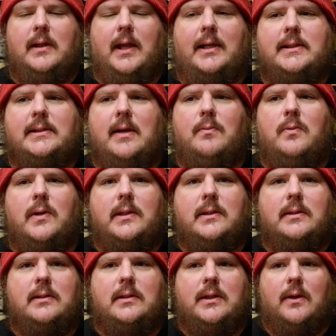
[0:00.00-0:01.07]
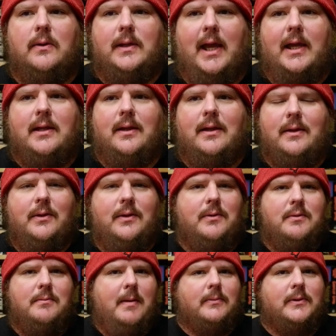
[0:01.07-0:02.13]
Like someone, you know, like,
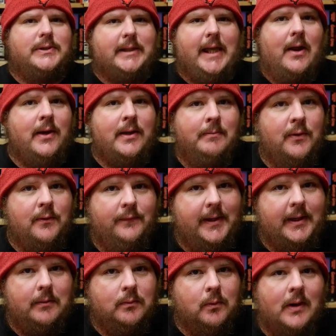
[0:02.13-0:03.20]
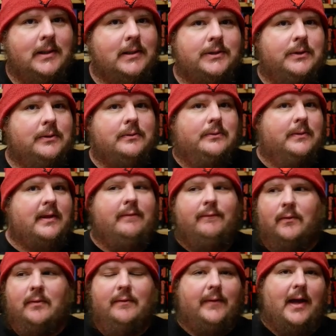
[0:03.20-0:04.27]
you remember Scary Movie one, two, three,
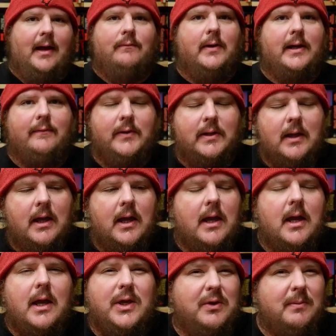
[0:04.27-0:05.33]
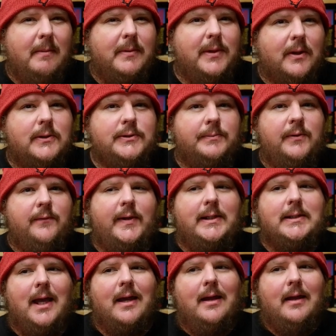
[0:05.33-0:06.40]
four, five, whatever? You remember those
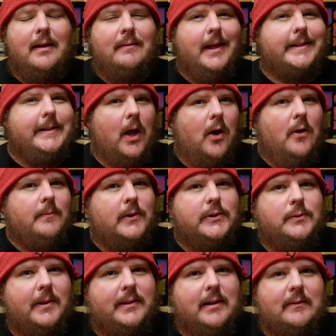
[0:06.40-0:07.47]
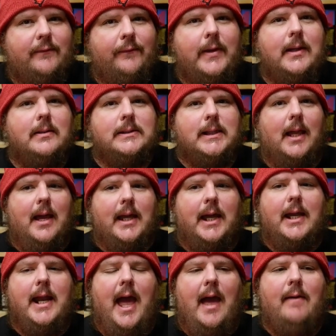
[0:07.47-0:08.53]
movies? That's almost what this feels like.
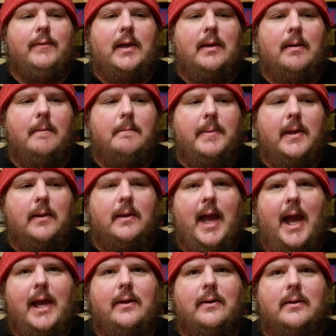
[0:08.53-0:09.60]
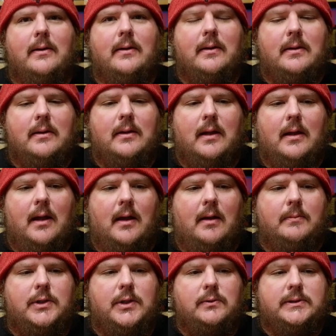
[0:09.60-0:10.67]
And having Bill Hader
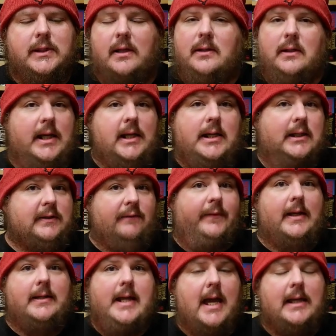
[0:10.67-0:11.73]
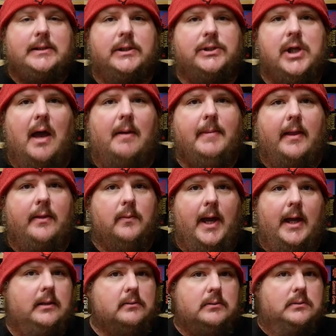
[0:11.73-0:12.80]
um, do, he does a fantastic job, by the
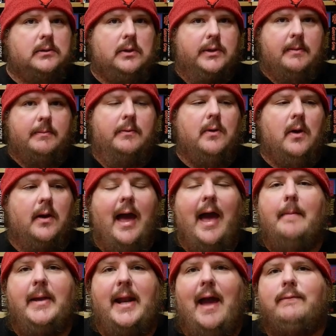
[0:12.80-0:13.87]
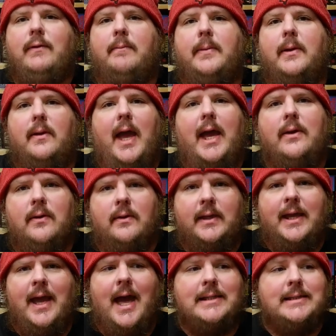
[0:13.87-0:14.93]
way. Don't get me wrong. But having Bill Hader on
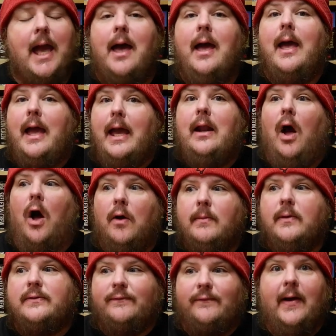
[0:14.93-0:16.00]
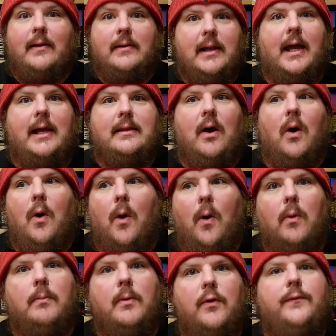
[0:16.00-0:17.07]
the cast, it almost felt like the
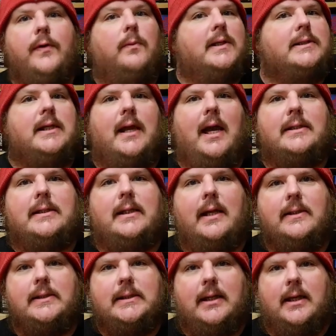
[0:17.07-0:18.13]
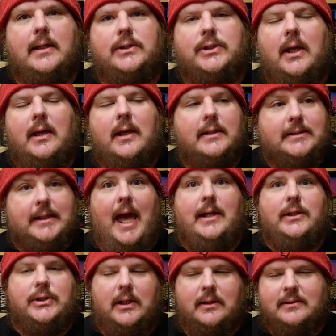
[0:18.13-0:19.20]
whole movie was an S N L sketch.
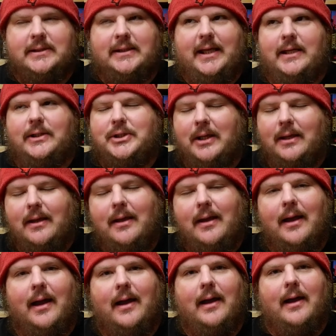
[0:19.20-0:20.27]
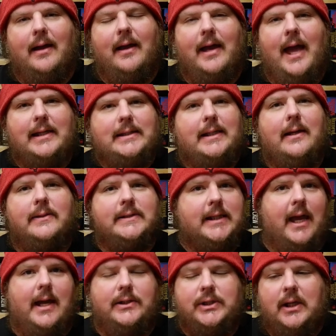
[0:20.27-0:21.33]
Sketch. sketch, uh, S N L
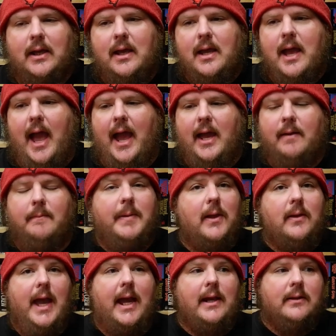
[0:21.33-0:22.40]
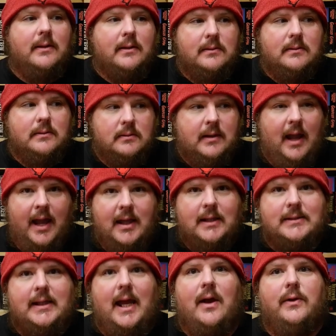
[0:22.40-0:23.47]
sketch, and Bill Hader,
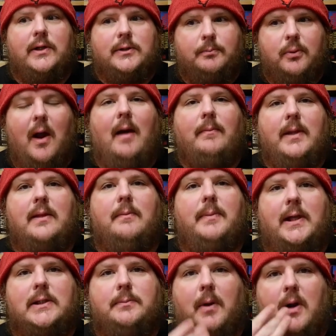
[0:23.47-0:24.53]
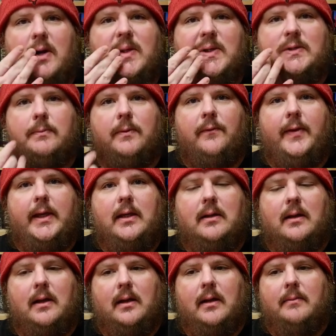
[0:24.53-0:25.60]
hands down, is probably the best part of this movie,
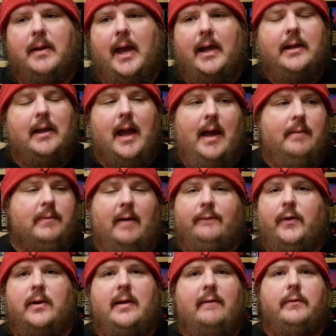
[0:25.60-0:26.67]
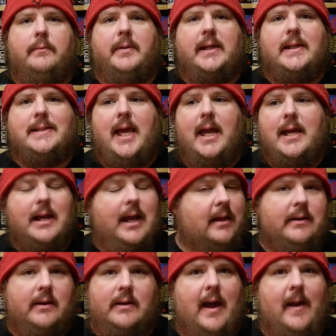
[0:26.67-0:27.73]
um, and I've, I've heard everybody say it,
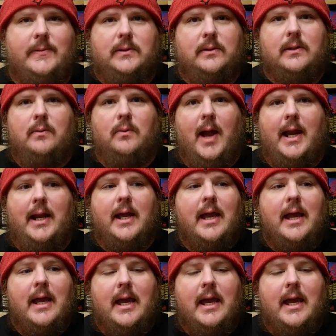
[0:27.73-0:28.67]
and they're absolutely right.